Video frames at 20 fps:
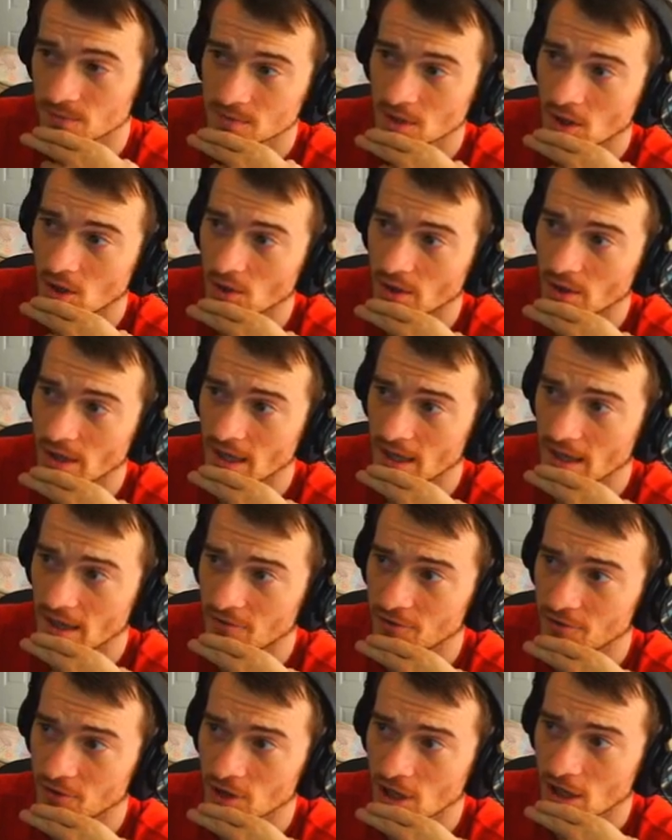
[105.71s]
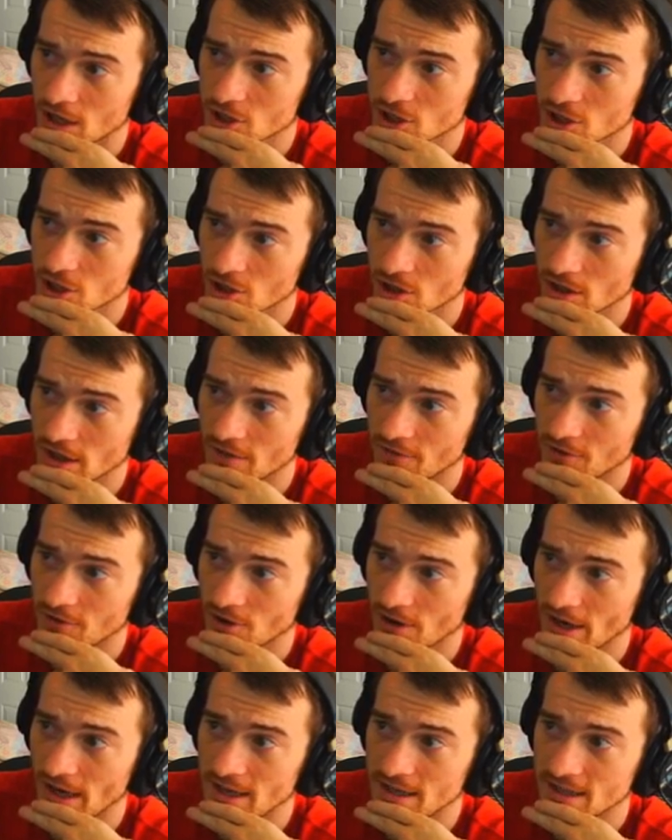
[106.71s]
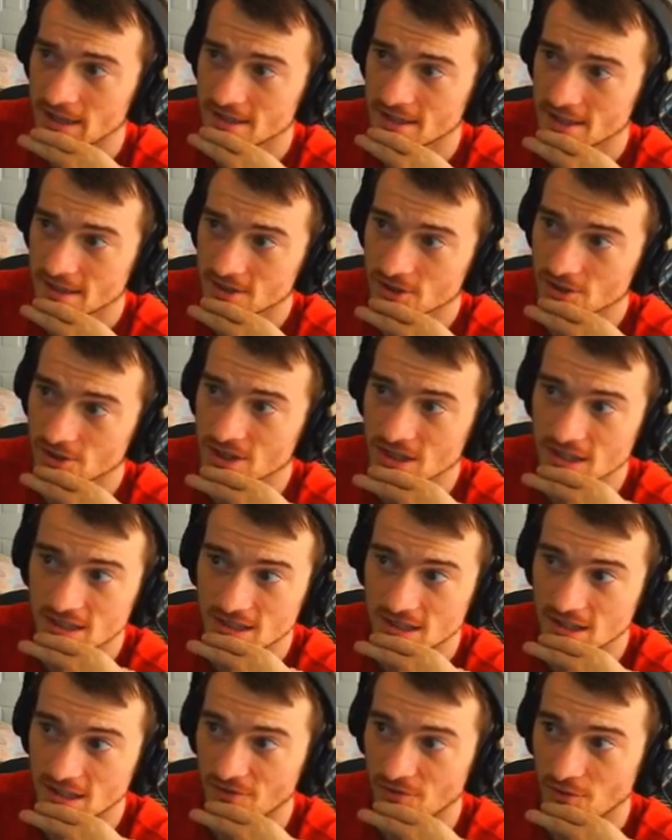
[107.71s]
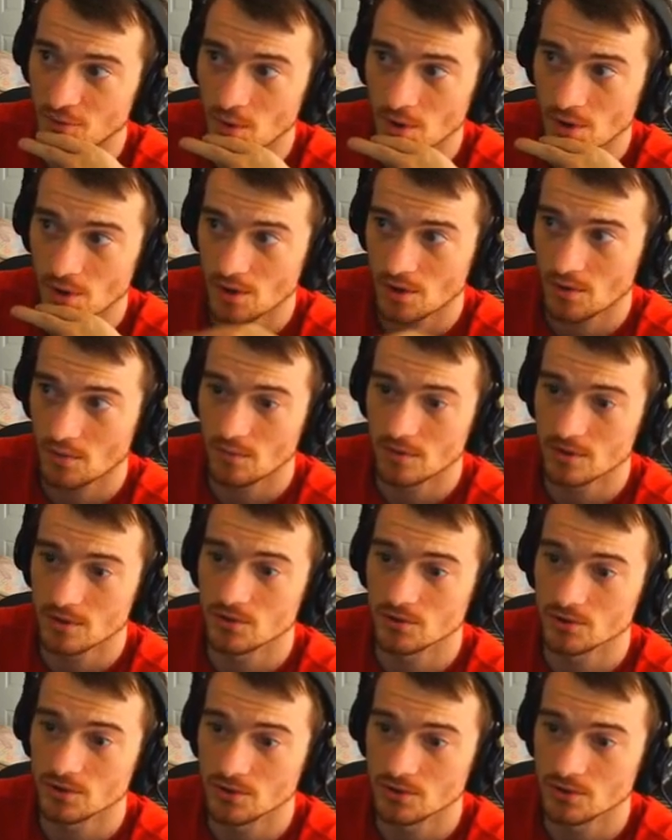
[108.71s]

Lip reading: Okay, if you're not sure if you're 86 or 64, what you'll do